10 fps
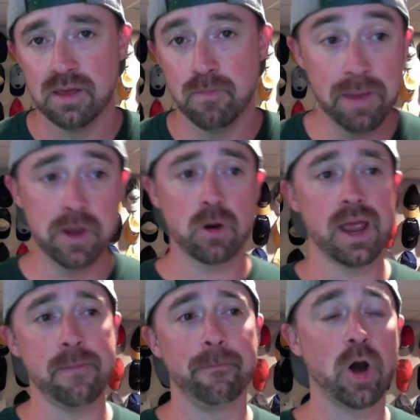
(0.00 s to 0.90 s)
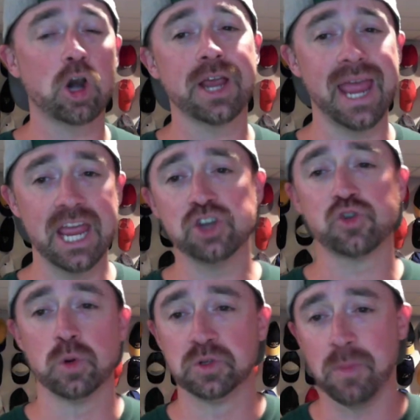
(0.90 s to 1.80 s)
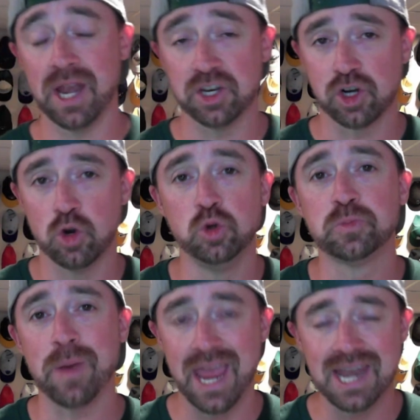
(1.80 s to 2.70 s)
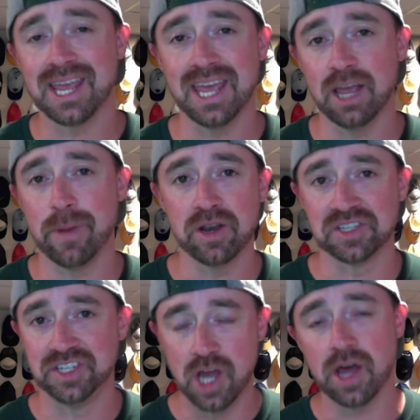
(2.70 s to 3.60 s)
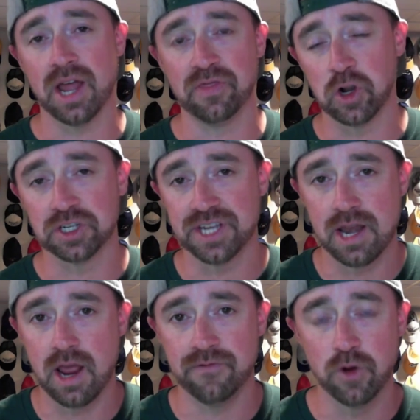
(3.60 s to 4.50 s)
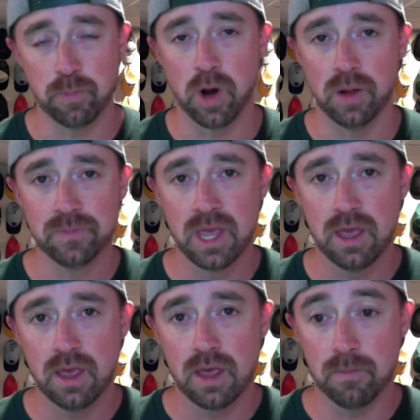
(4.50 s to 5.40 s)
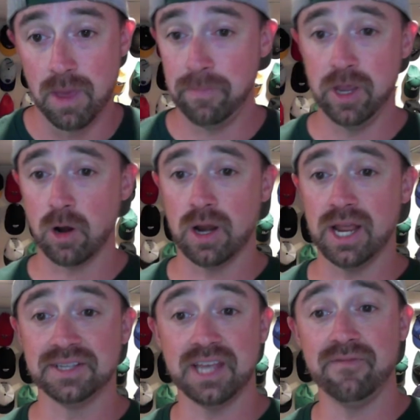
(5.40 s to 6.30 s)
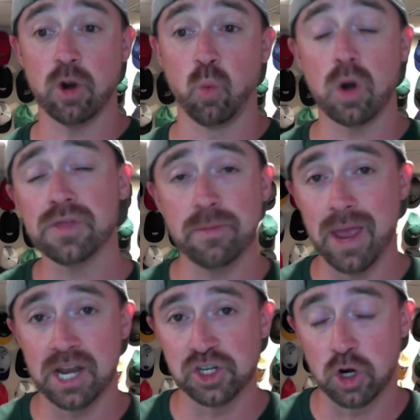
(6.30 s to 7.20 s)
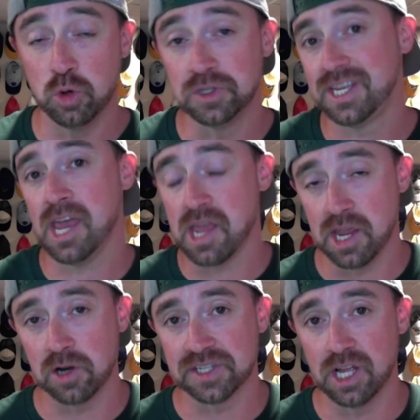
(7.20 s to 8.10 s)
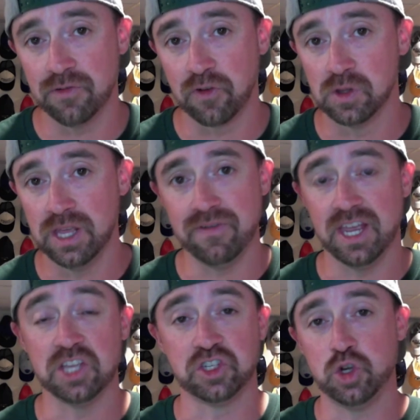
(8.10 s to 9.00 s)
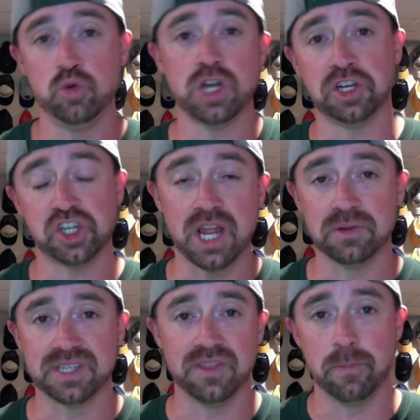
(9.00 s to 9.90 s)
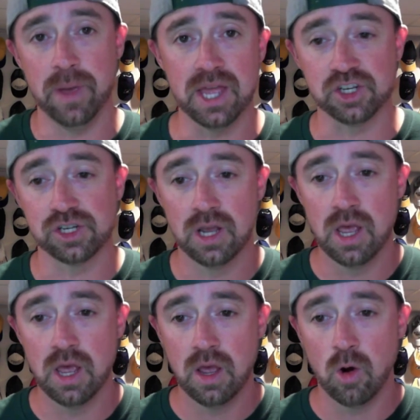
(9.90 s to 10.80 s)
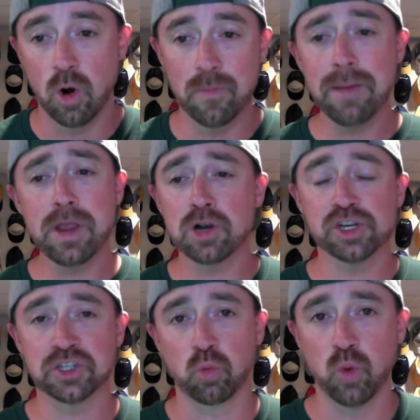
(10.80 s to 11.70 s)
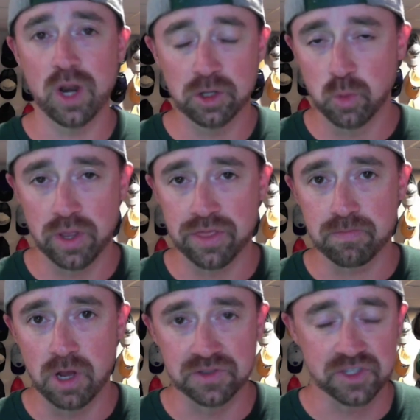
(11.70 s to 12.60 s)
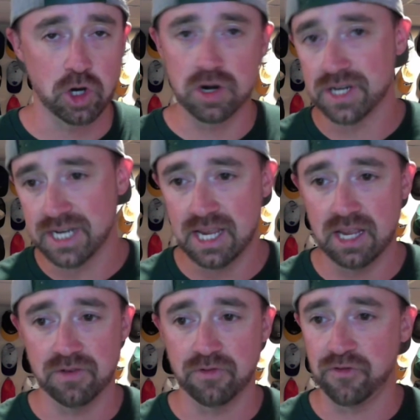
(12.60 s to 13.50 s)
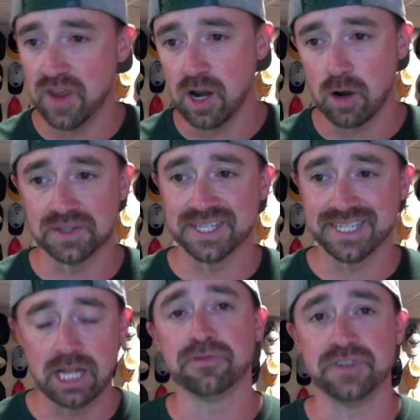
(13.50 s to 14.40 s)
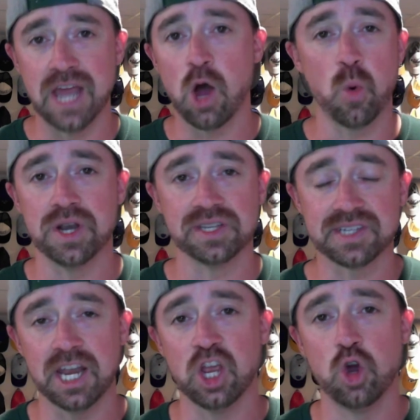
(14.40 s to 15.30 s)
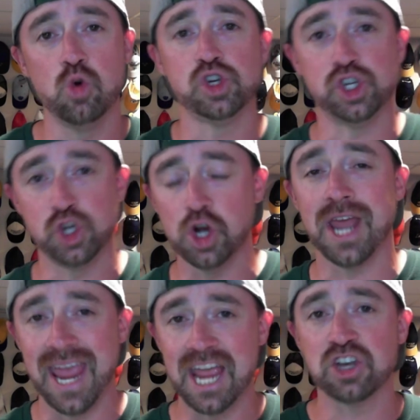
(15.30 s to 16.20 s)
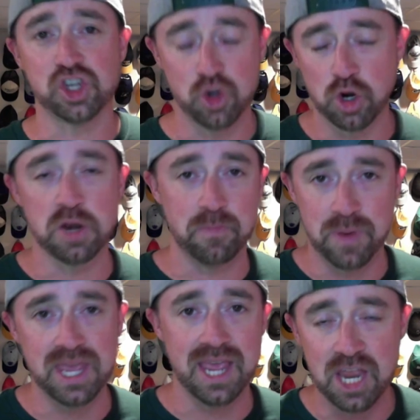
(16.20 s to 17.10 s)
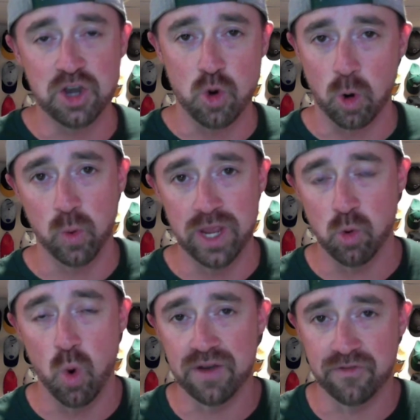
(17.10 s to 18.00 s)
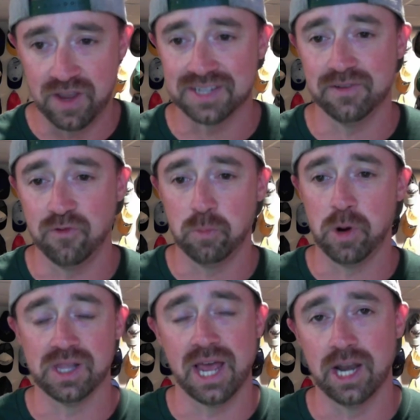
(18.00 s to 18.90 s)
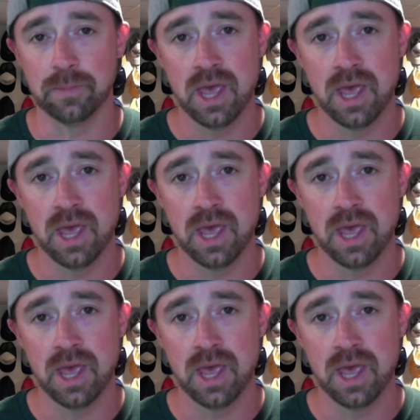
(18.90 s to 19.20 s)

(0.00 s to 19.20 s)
Maybe you're a Mark Andrews manager who's panicking about his dud on Thursday Night Football. Maybe you're an Xavier Worthy manager who's kicking yourself for leaving his 2 touchdowns on the bench. Or maybe you're just riddled with uncertainty and fear and self-doubt when deciding who should and shouldn't be in your week one fantasy football lineup.